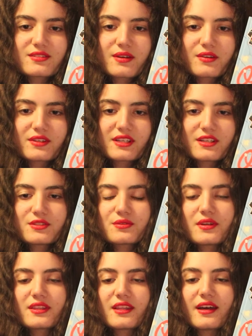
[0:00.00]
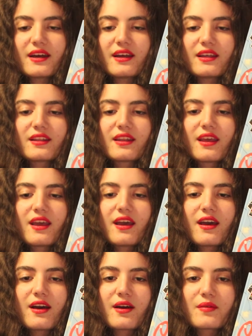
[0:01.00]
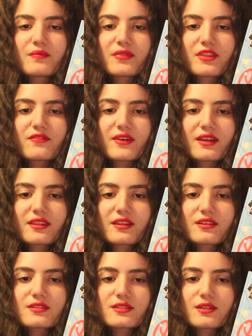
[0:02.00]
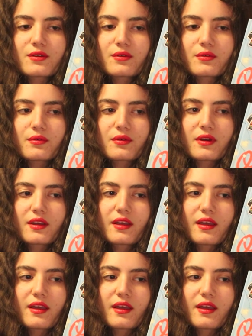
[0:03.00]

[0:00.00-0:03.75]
So I really enjoyed that. And um, the fact that it's so...